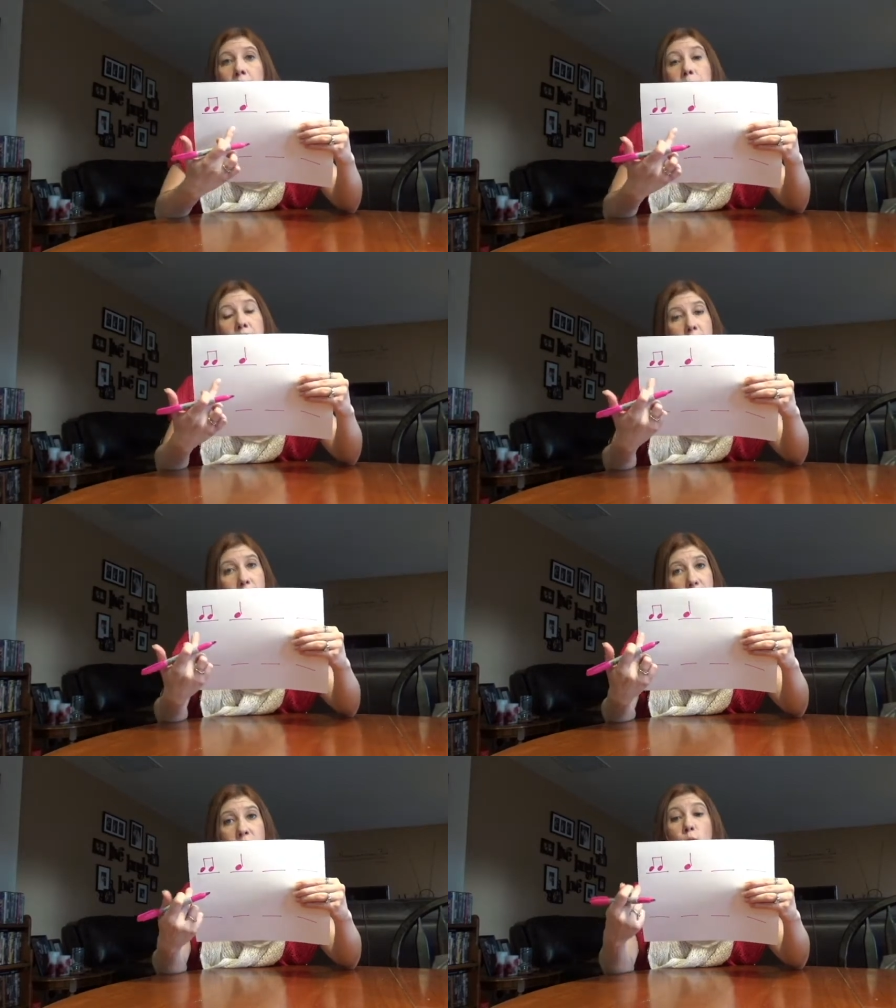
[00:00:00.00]

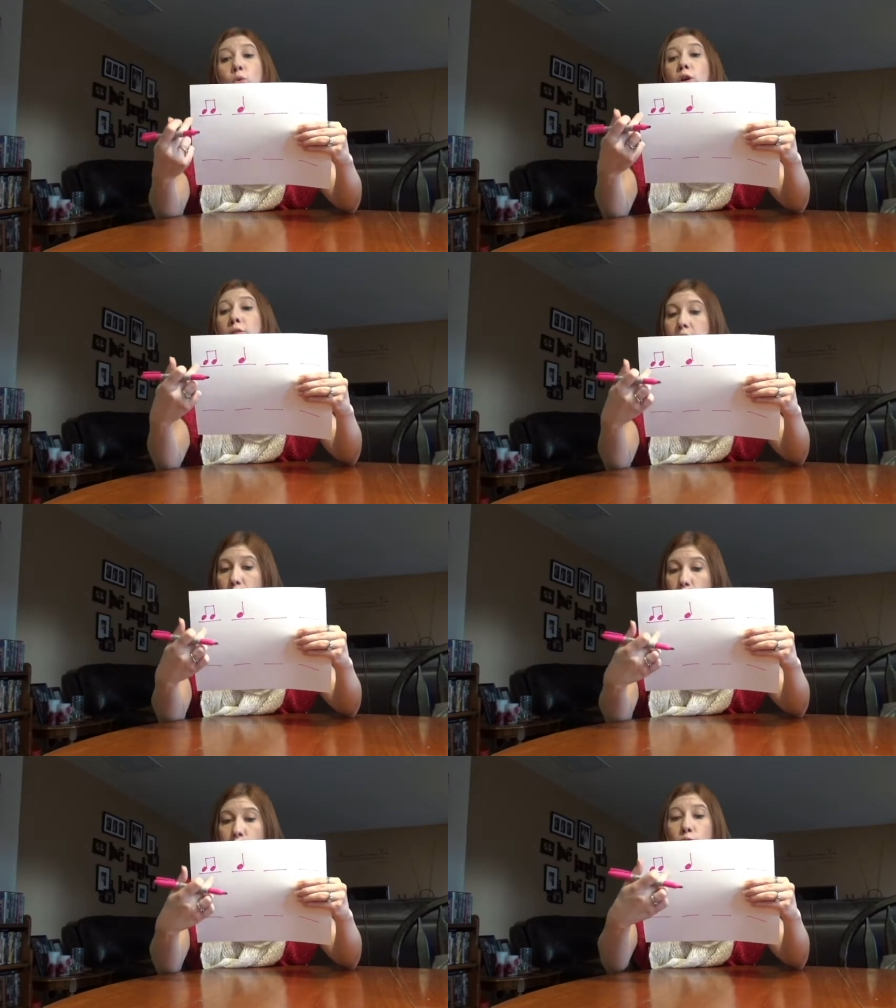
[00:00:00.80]
Because it's worth
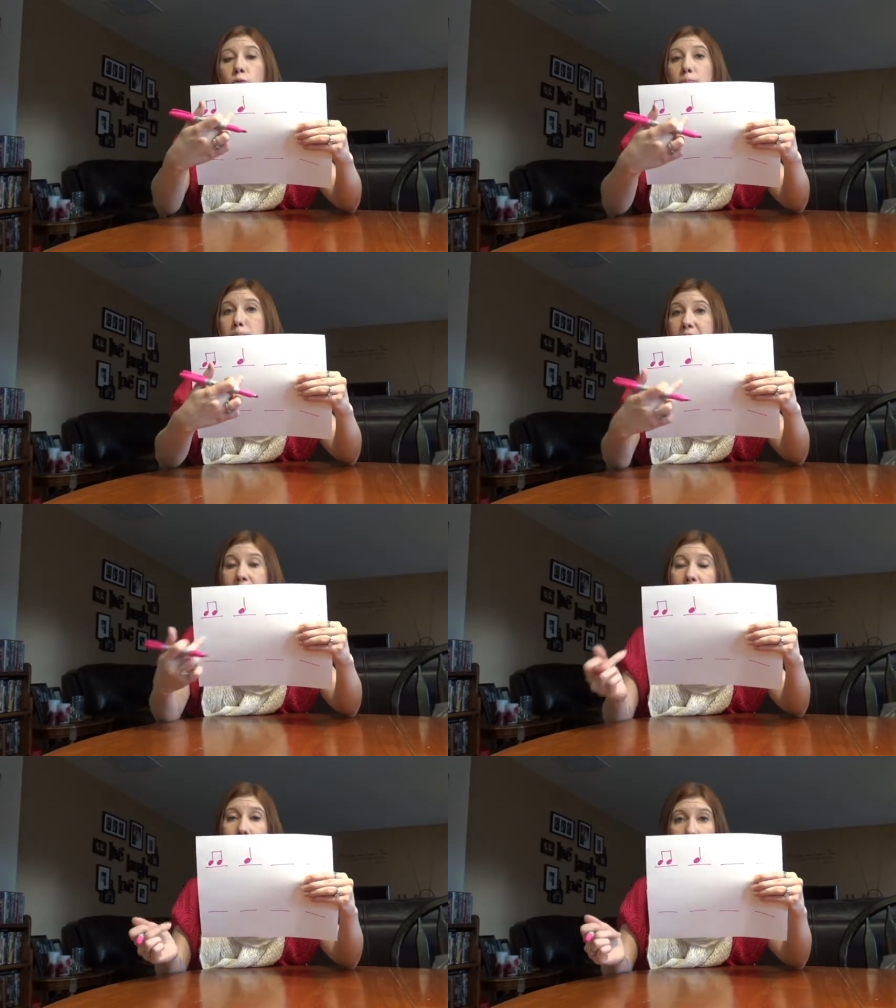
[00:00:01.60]
two
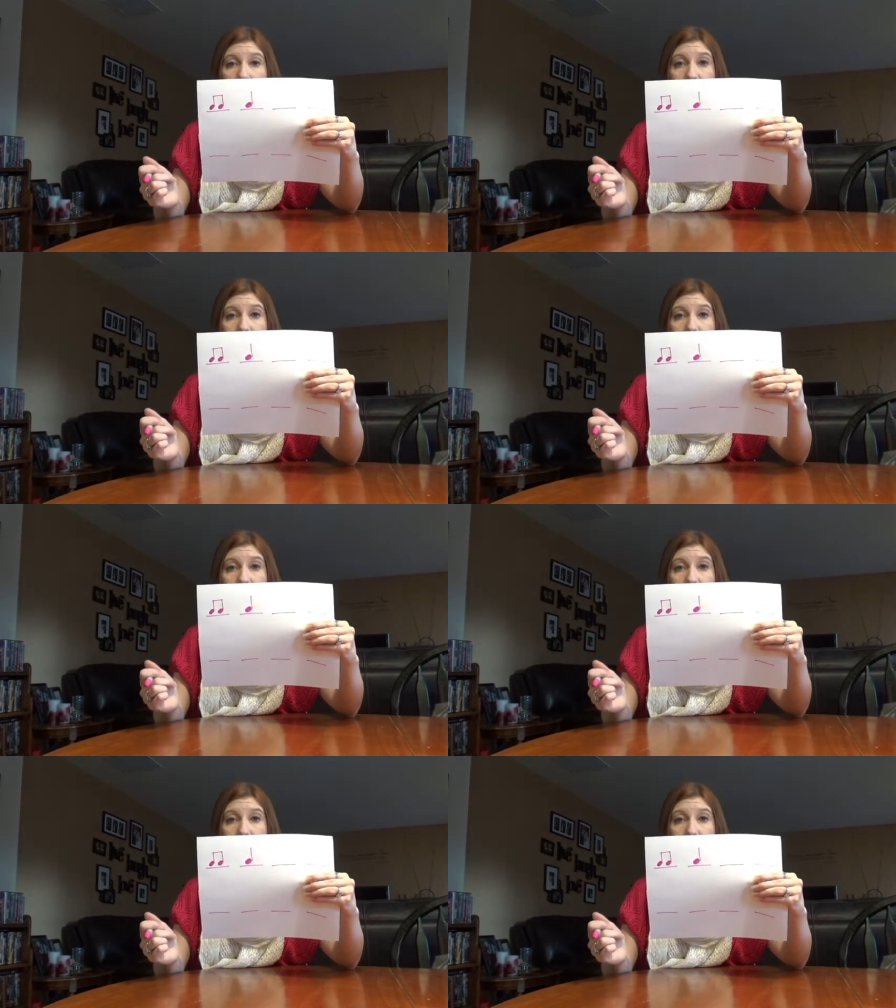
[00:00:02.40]
beats of